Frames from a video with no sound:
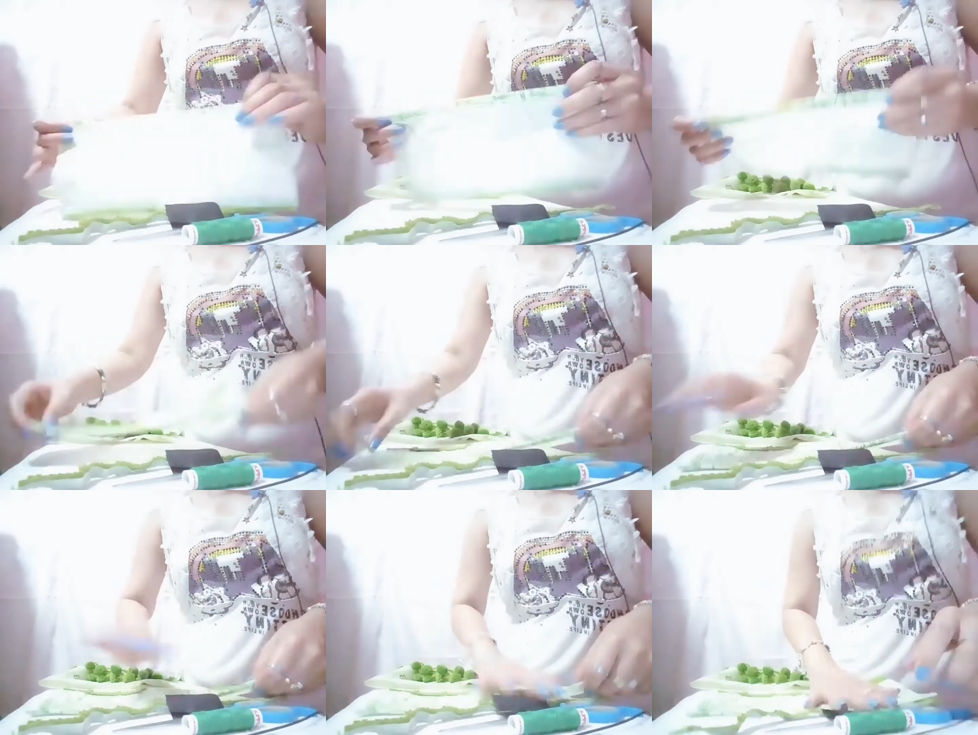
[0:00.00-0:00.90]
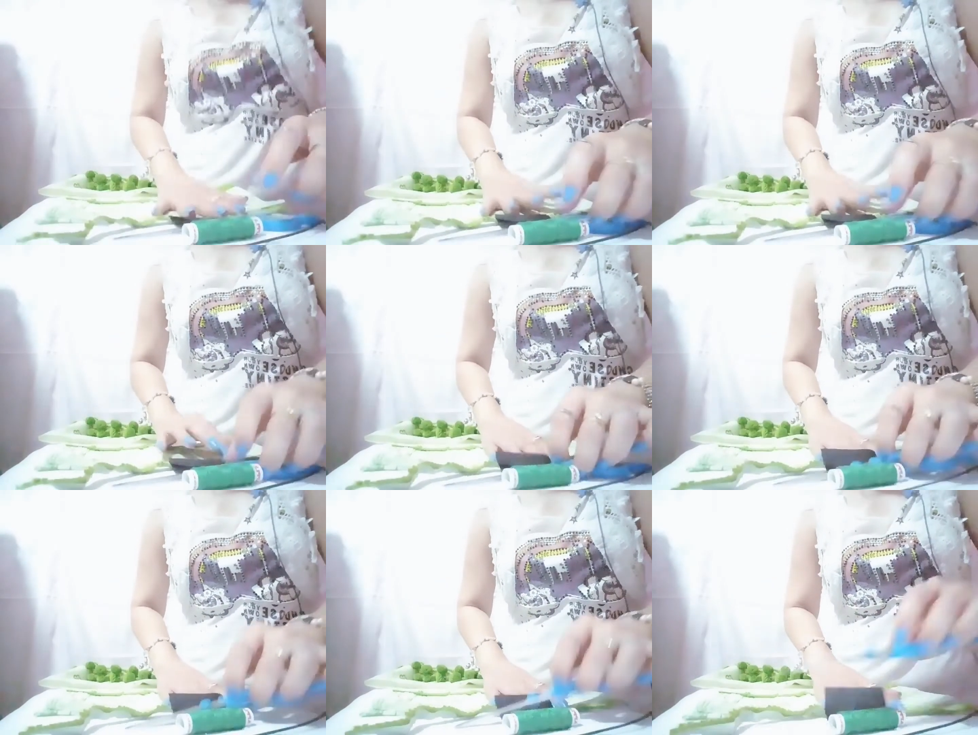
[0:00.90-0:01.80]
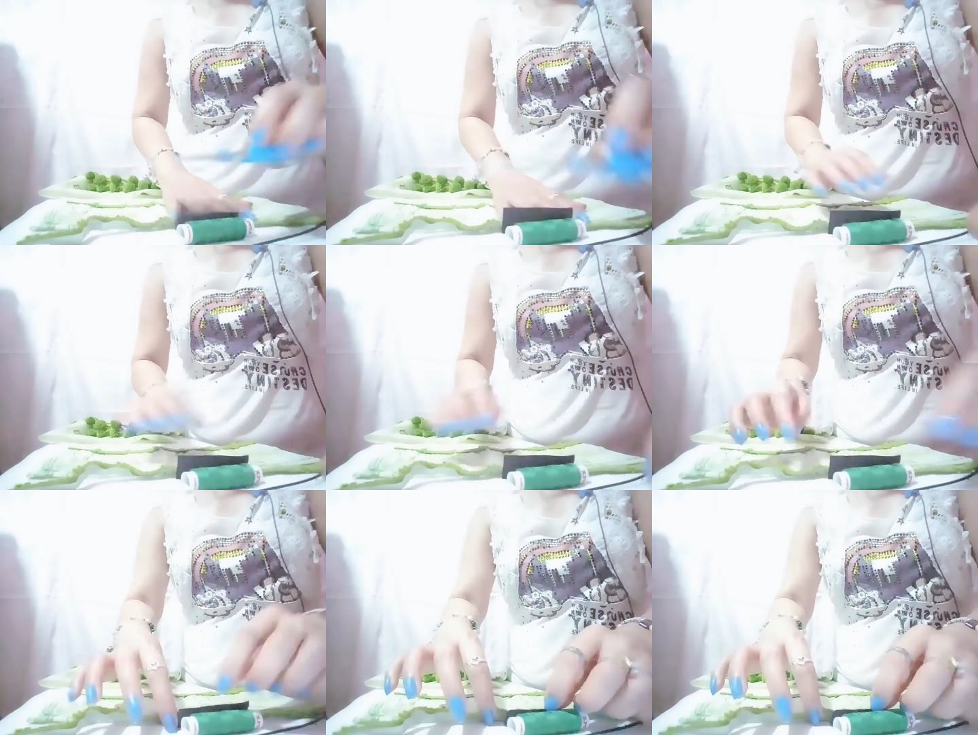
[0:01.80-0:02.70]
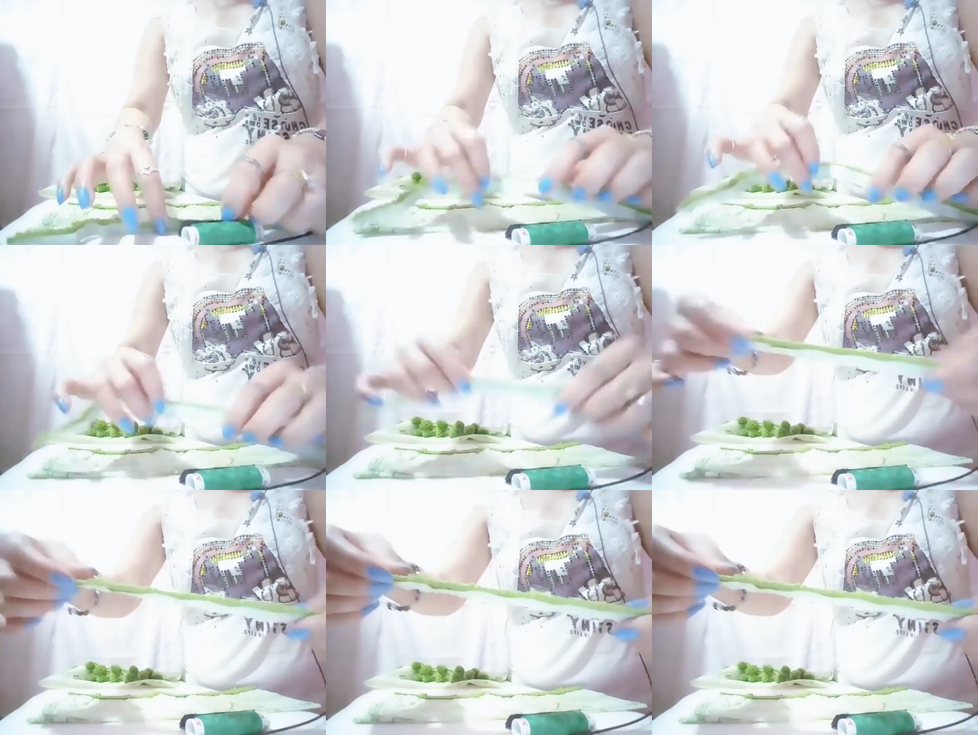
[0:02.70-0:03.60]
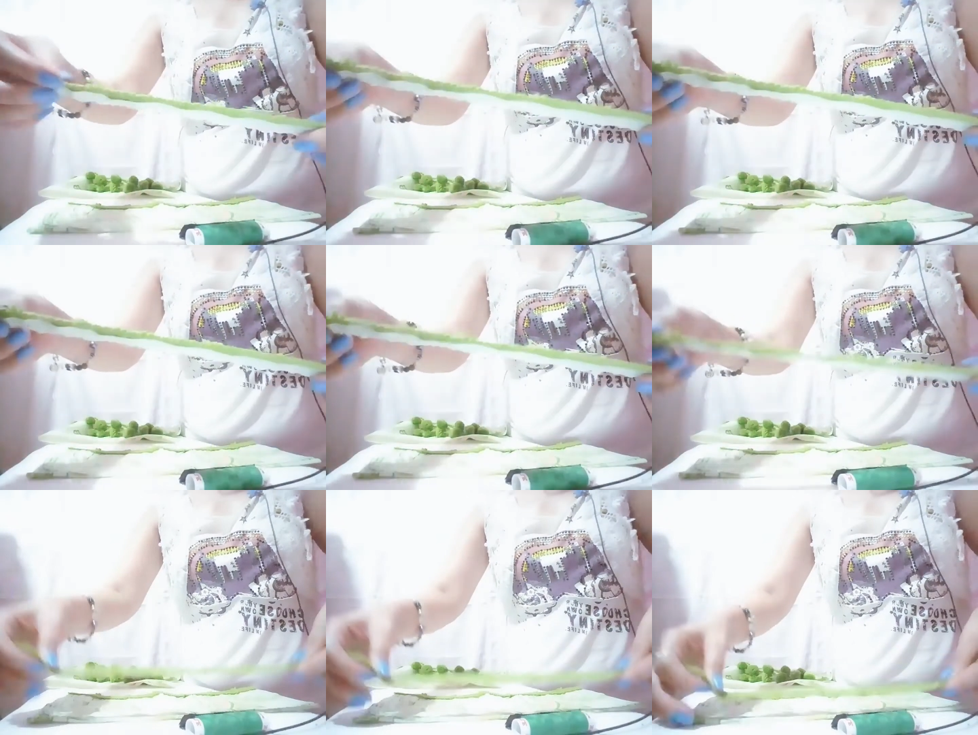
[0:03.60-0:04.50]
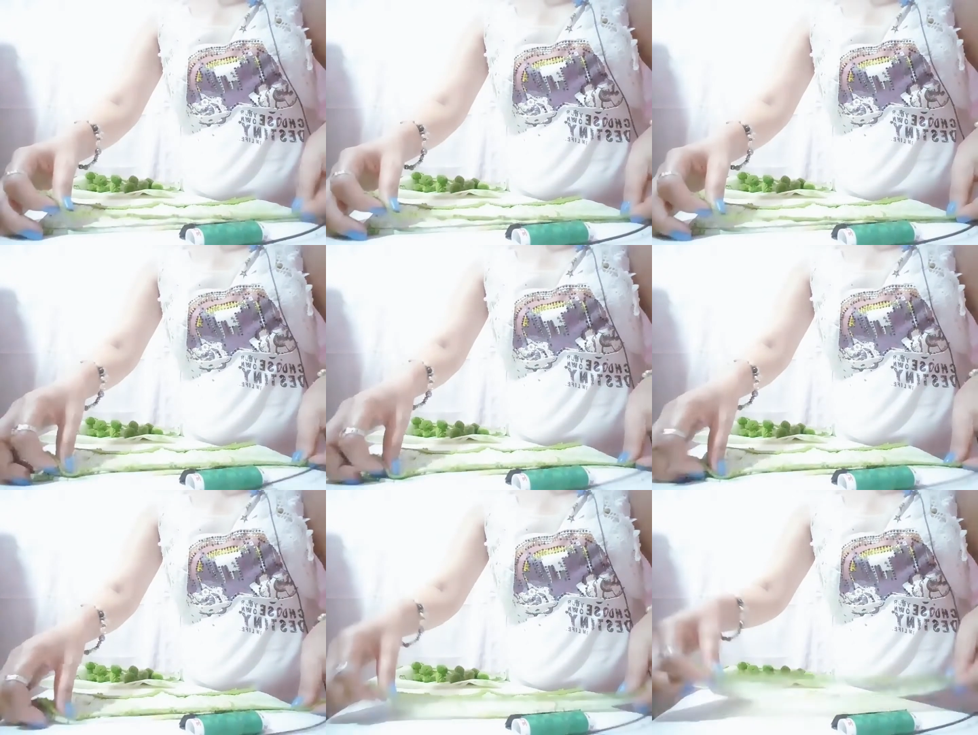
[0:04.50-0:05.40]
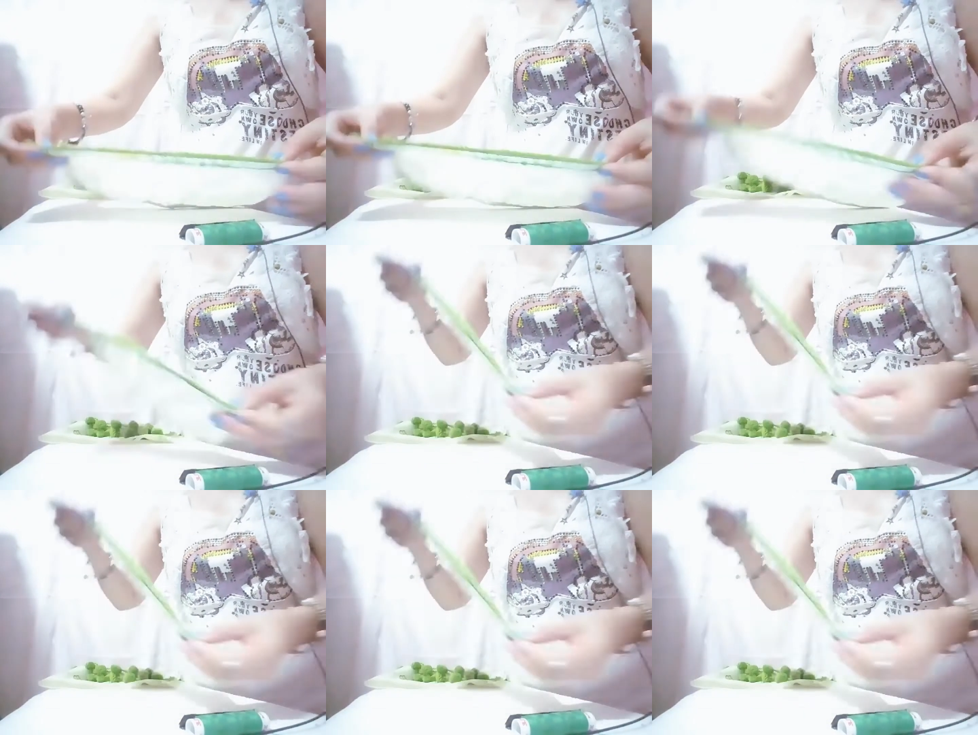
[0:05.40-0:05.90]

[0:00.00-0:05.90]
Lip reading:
(no speaker visible)